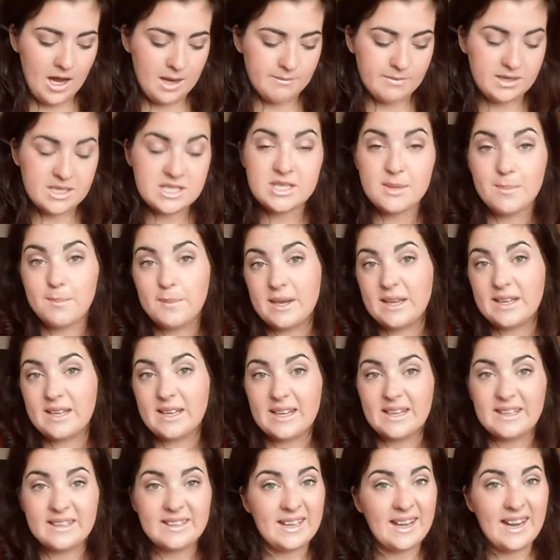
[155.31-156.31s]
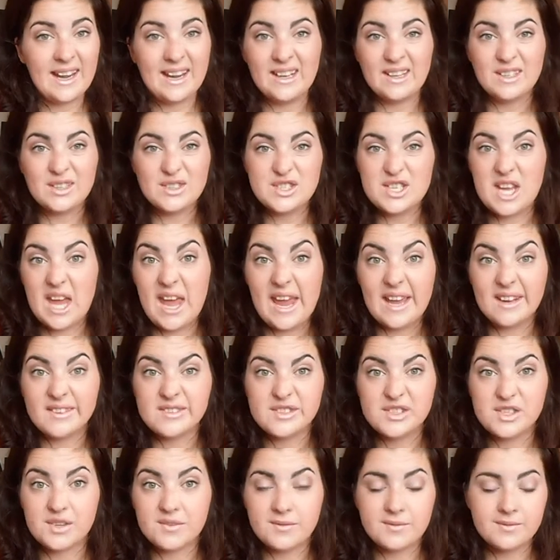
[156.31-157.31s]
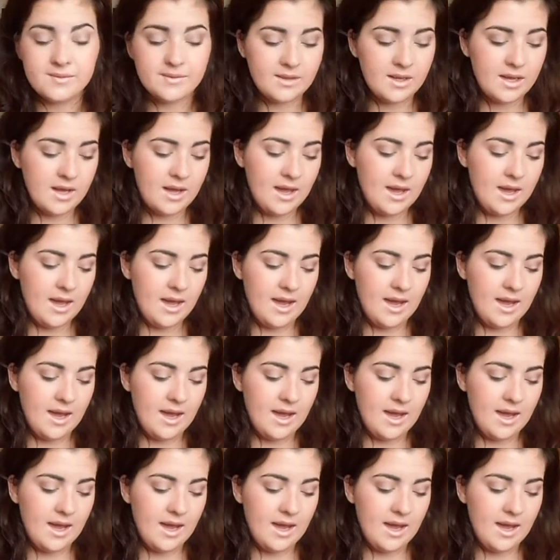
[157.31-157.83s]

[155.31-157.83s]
must have been like 9 or 10 or something,